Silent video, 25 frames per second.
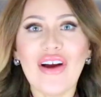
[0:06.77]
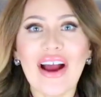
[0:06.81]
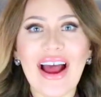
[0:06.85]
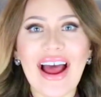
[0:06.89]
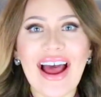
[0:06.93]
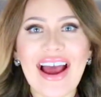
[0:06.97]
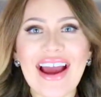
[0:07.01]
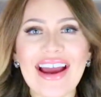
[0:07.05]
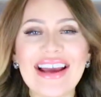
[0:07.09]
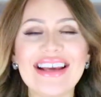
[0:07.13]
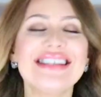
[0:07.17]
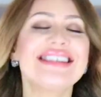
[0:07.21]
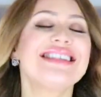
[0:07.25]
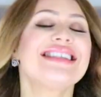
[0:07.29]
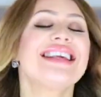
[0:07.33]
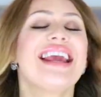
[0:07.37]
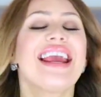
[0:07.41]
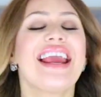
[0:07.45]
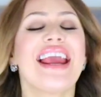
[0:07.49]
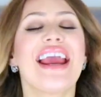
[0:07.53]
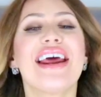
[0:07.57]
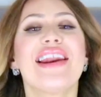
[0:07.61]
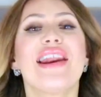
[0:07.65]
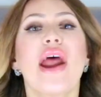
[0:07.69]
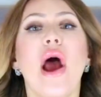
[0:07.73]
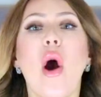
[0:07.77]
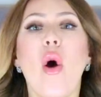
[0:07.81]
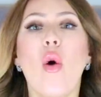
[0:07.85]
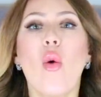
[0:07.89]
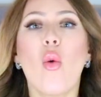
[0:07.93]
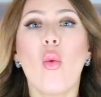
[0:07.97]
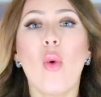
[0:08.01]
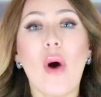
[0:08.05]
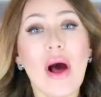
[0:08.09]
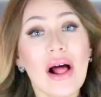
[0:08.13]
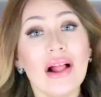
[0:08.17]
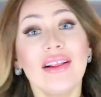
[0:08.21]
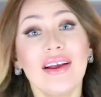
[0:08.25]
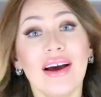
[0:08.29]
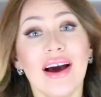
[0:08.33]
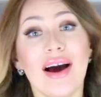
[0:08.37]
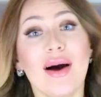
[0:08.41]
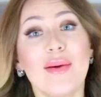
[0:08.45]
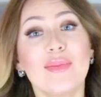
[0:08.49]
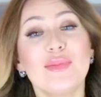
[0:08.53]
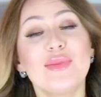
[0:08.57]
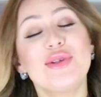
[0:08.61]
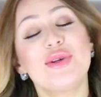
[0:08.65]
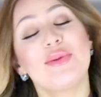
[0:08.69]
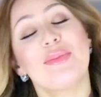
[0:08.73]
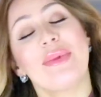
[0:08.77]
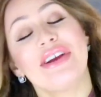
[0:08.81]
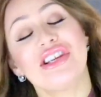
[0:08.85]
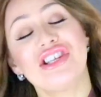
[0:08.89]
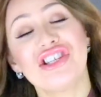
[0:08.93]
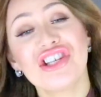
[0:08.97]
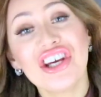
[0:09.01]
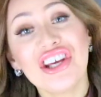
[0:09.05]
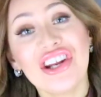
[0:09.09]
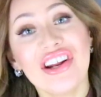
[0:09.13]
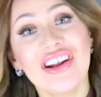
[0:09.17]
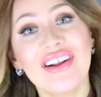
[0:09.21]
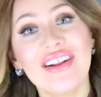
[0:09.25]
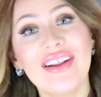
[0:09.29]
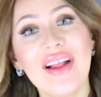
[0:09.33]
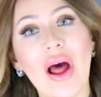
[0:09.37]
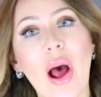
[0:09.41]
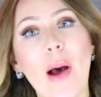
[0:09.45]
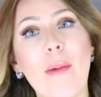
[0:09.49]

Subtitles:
guys and welcome to my channel.